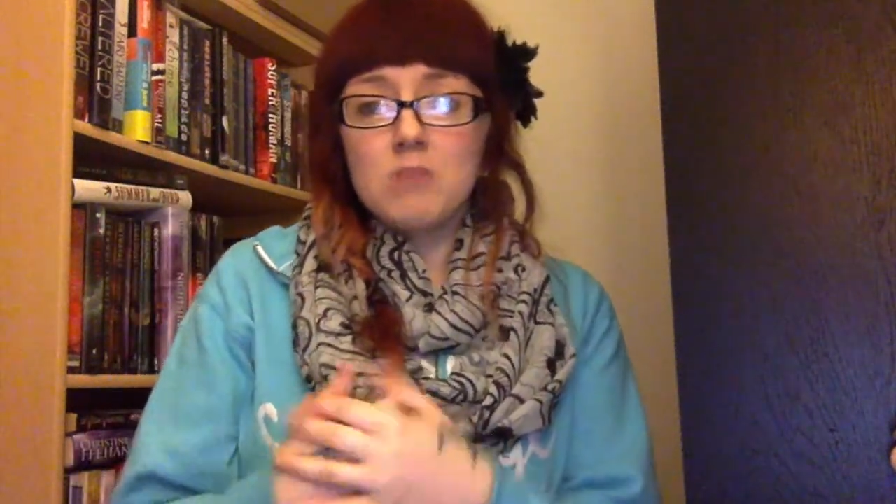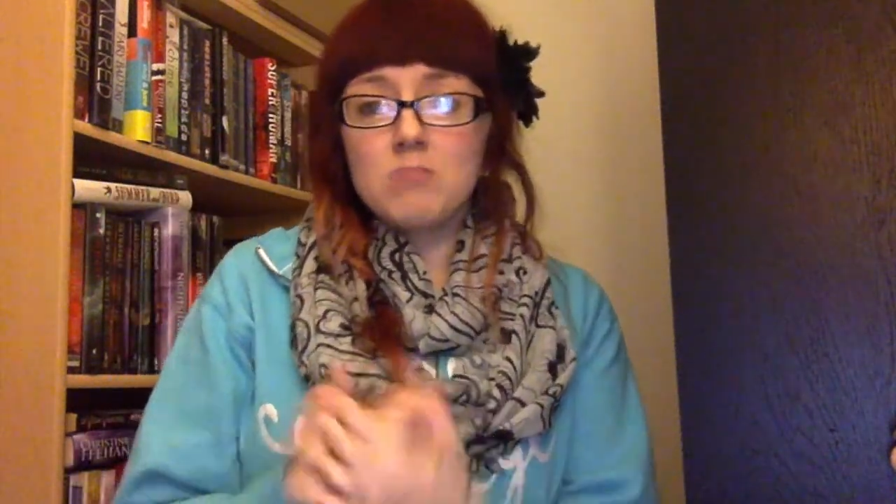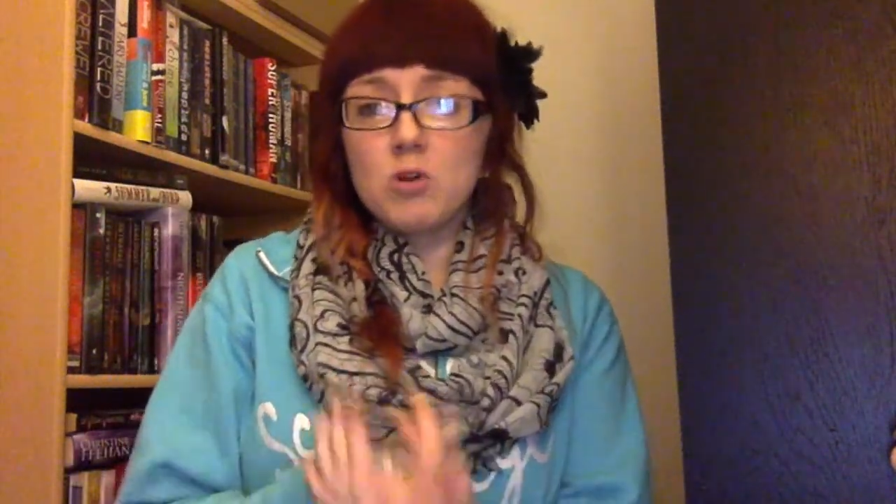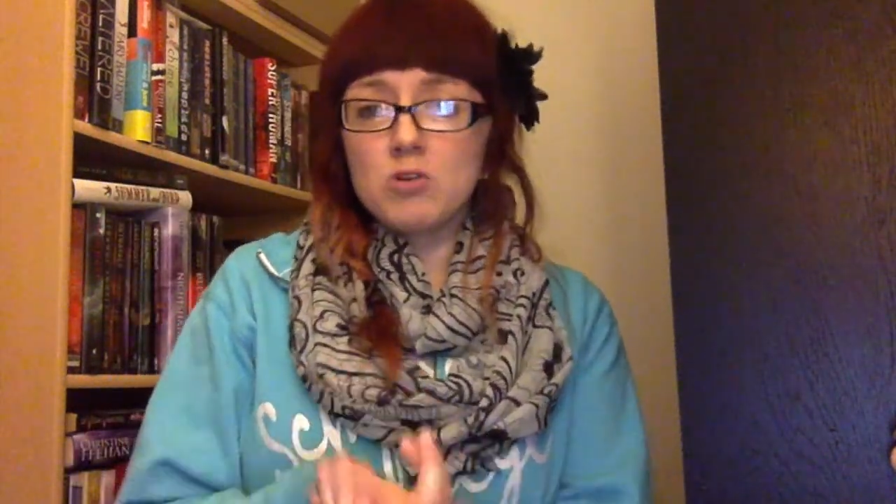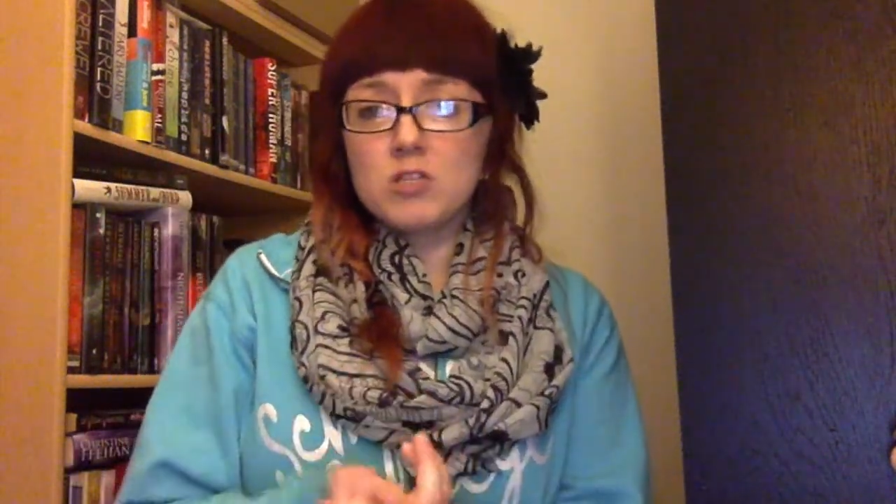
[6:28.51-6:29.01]

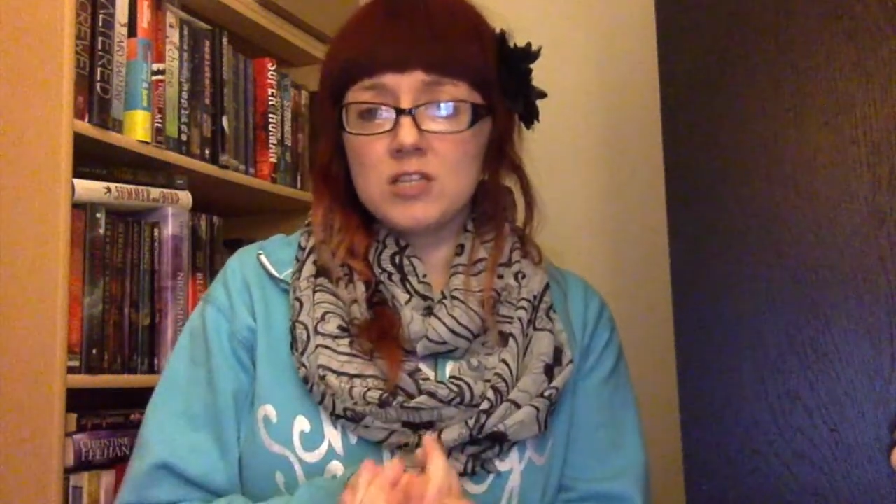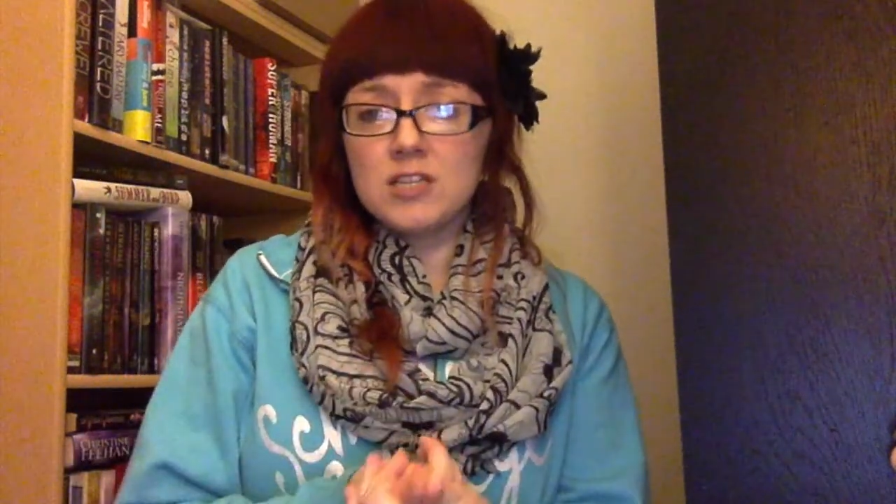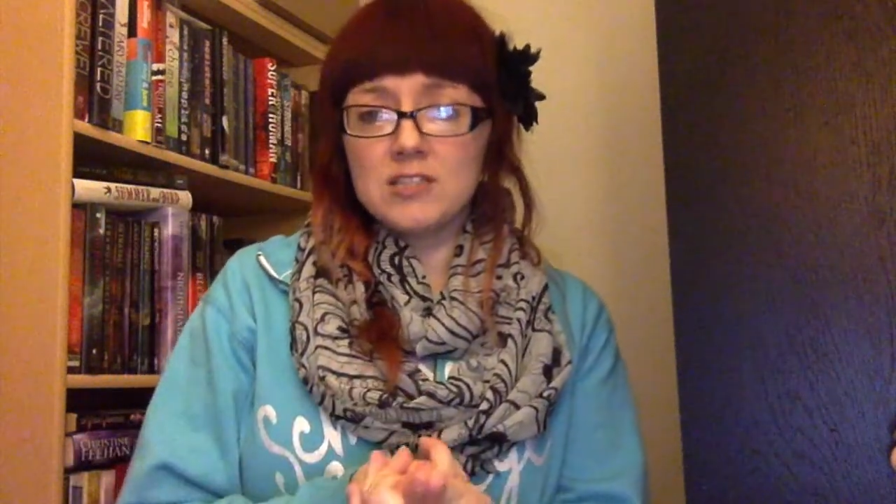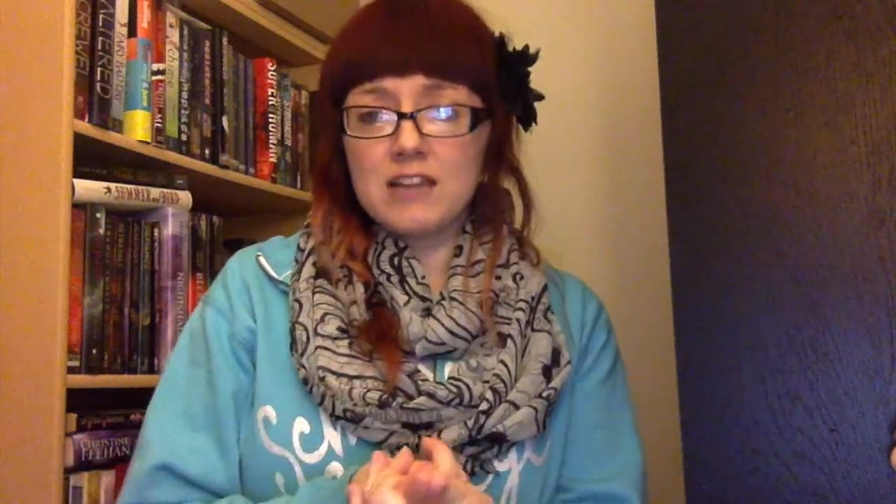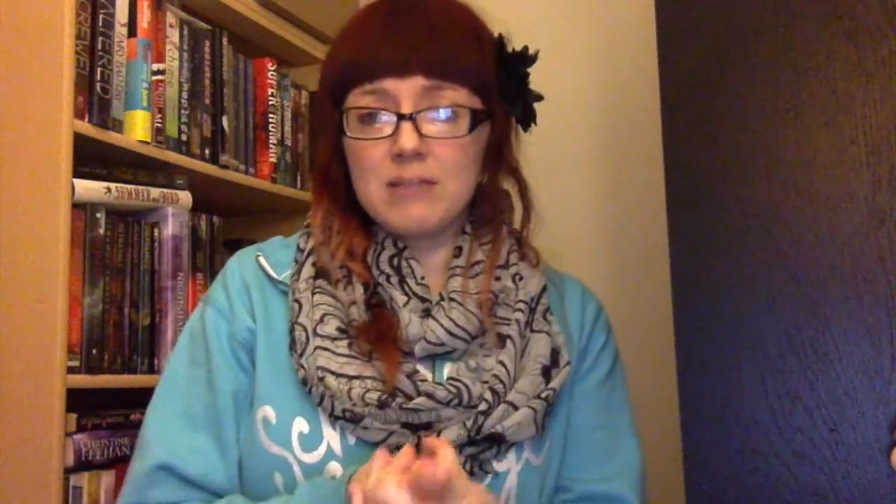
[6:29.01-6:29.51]
most of the
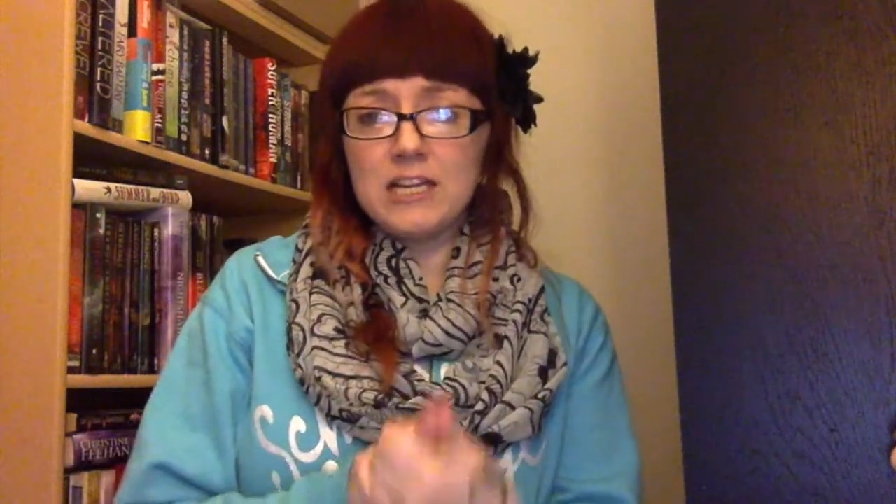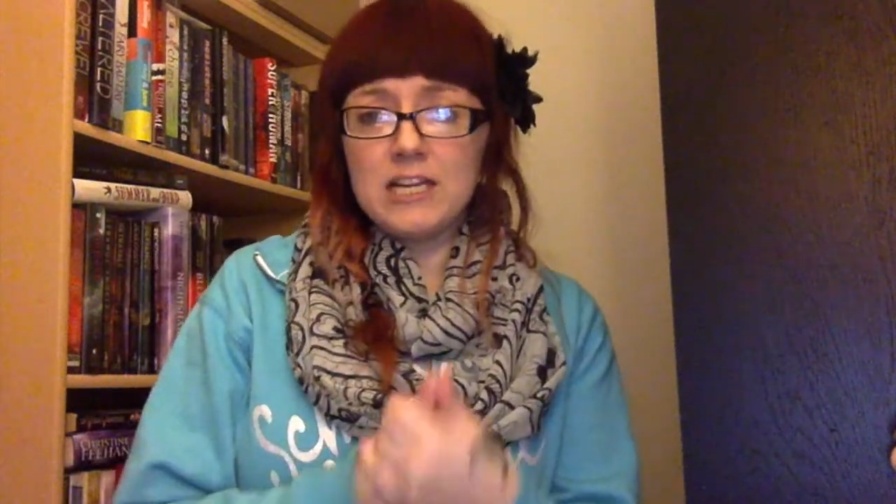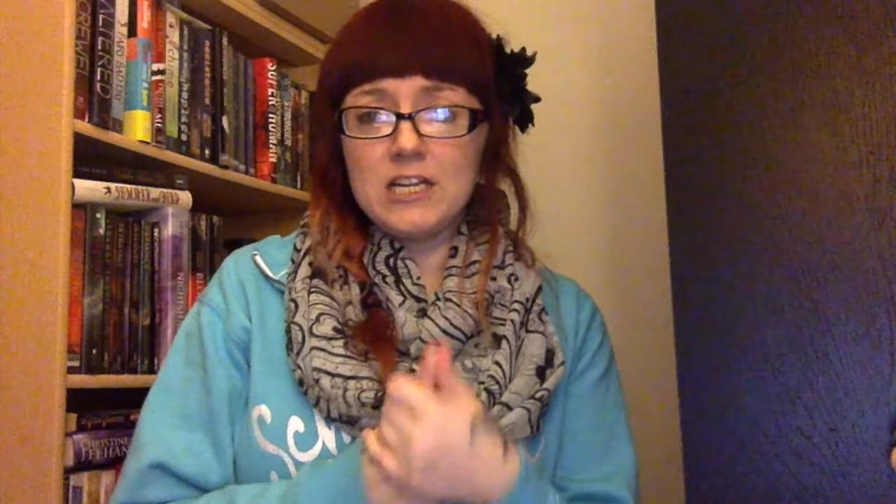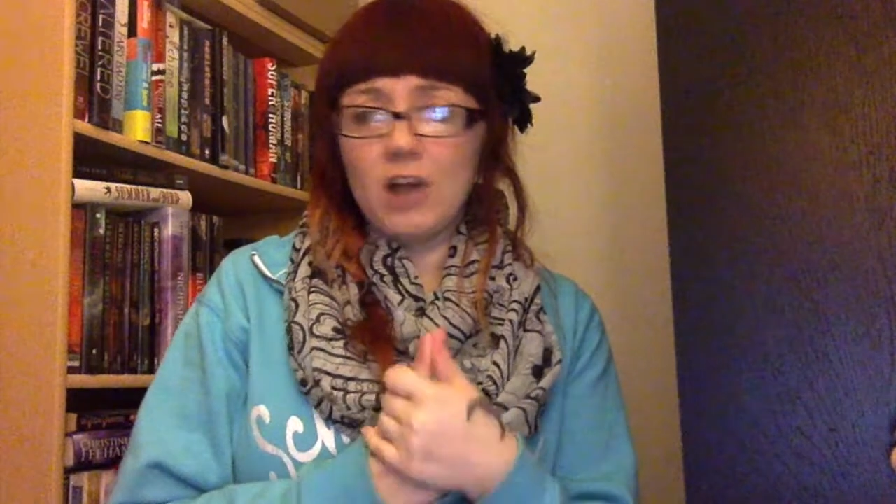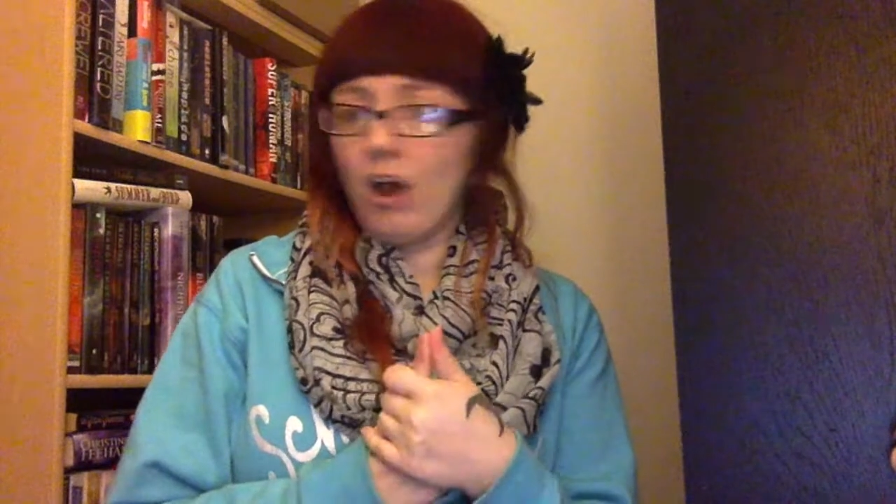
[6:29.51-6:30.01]
things I
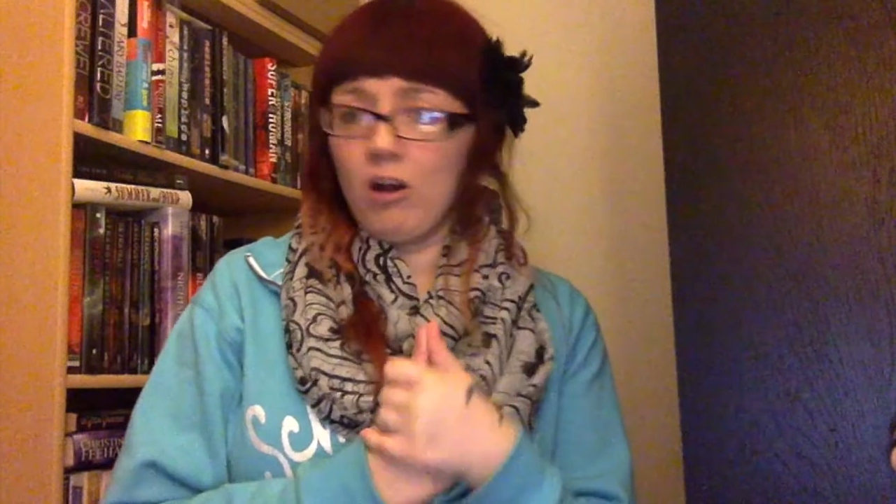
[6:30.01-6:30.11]
read